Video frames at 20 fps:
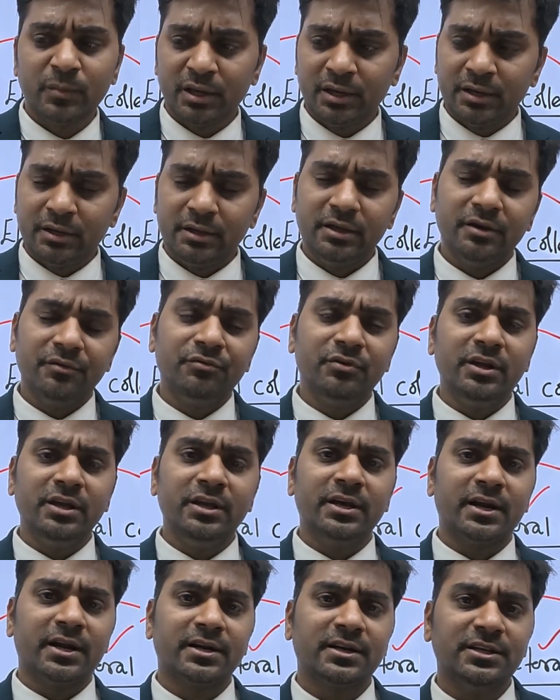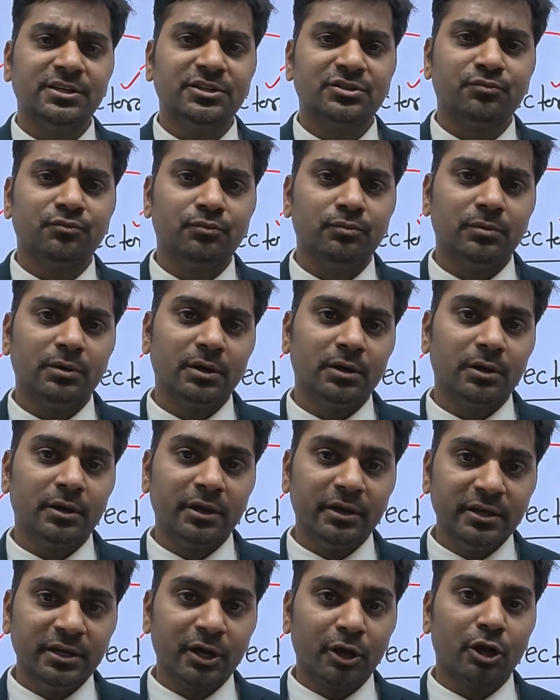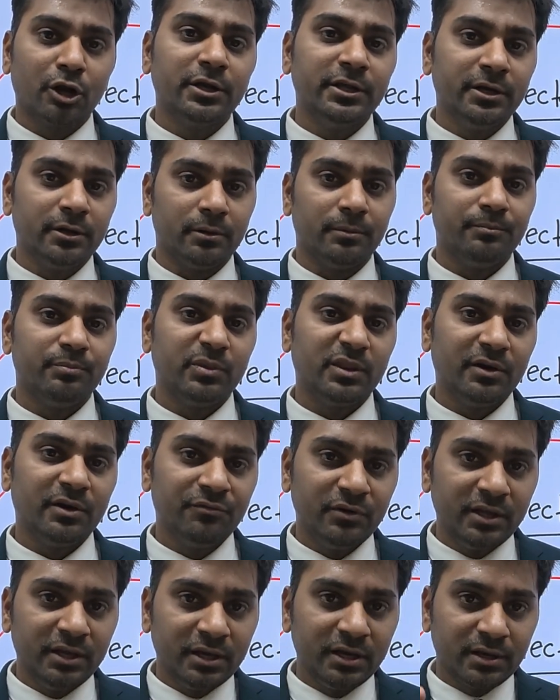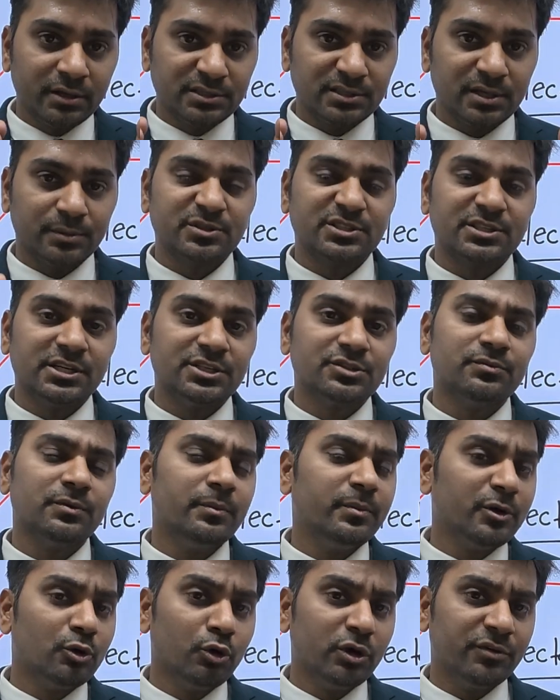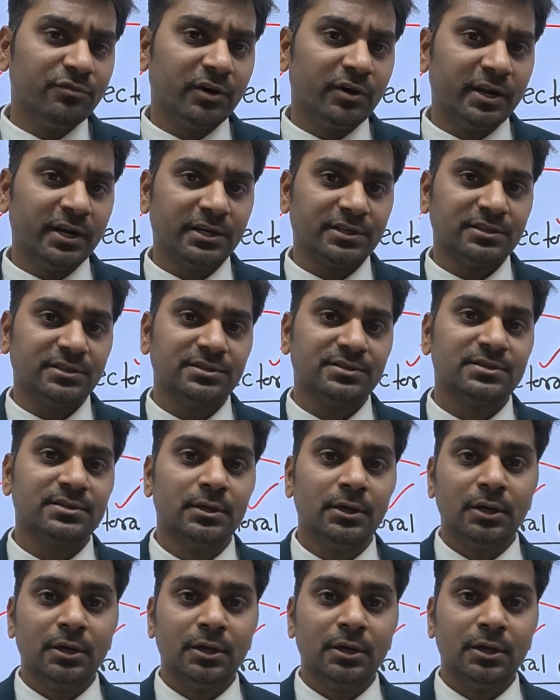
every year, at least year on year, every year, some states will be going for elections.